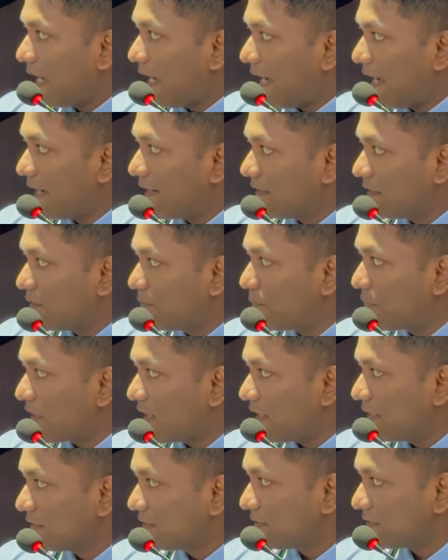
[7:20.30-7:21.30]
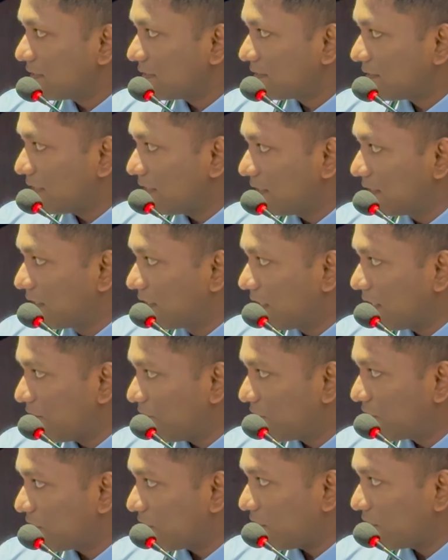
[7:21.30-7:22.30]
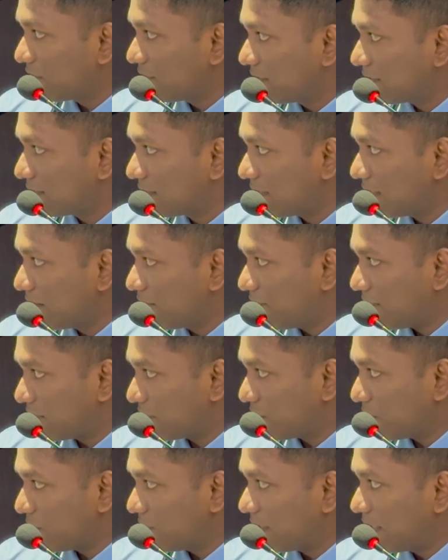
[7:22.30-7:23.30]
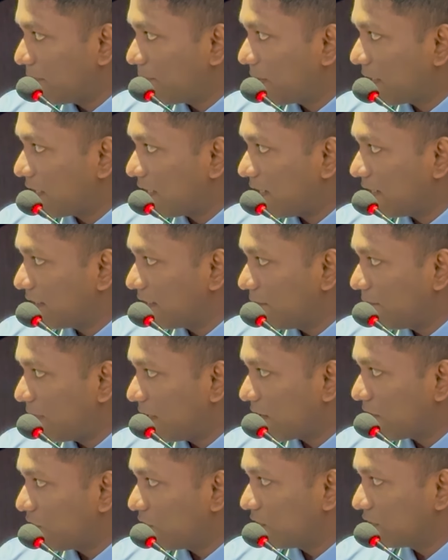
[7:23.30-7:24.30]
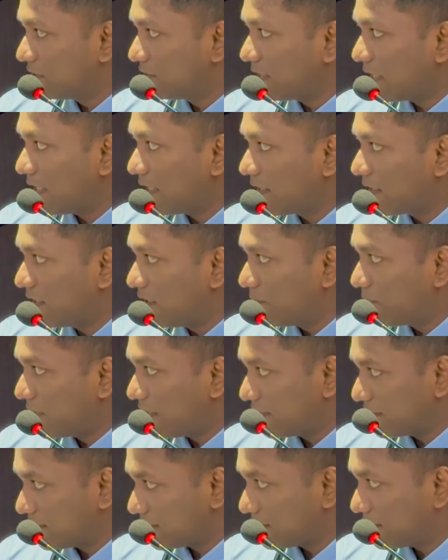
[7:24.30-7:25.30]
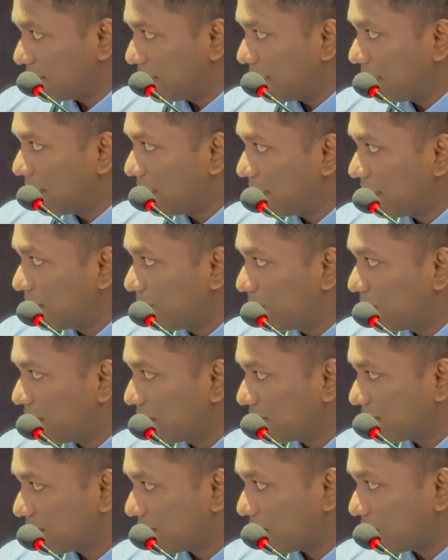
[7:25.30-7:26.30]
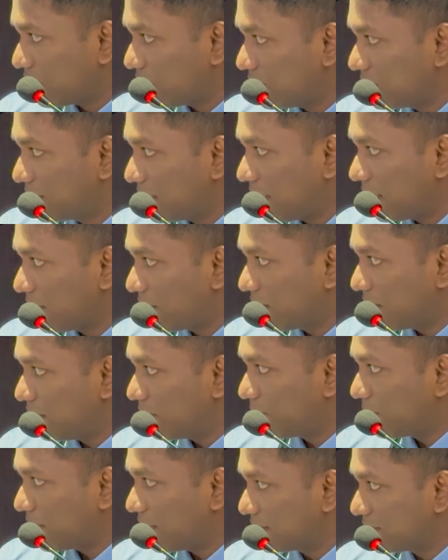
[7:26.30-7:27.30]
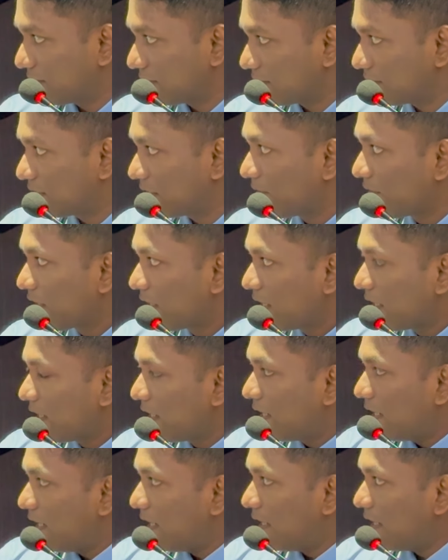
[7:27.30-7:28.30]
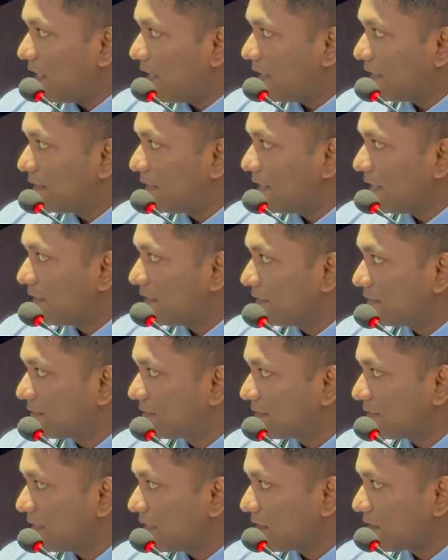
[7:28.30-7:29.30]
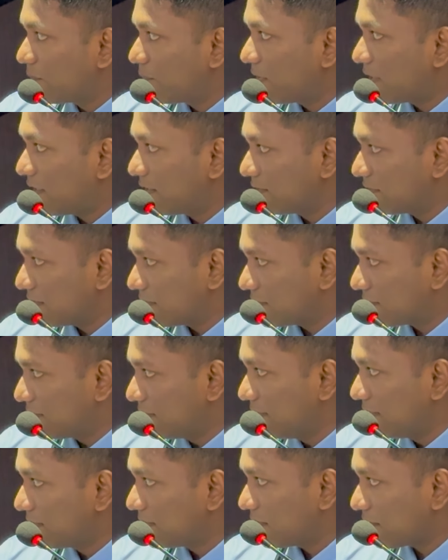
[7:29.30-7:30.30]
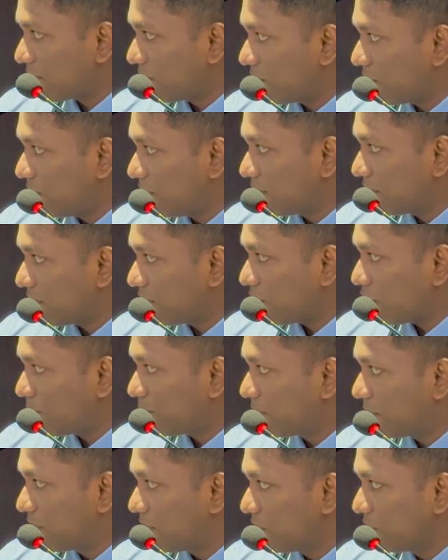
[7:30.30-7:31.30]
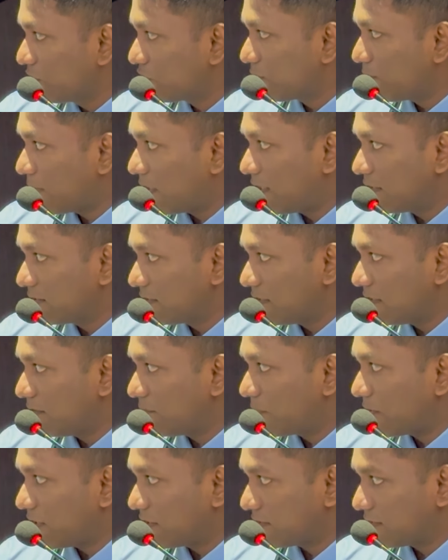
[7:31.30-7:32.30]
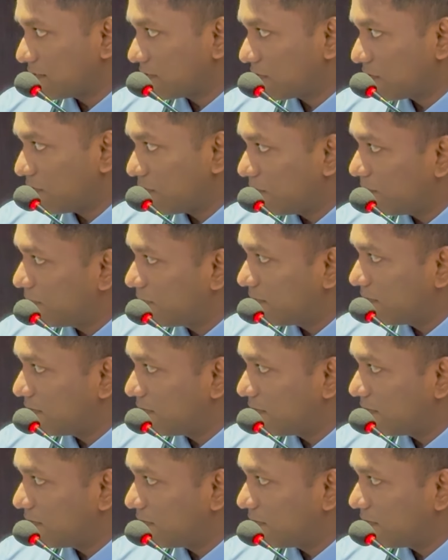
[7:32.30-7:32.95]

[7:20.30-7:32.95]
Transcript: and the branches it gives on the surface or the epicardium are called diagonal branches. The LAD branches are called diagonal branches. Then the circ branches, these are called obtuse marginal branches, so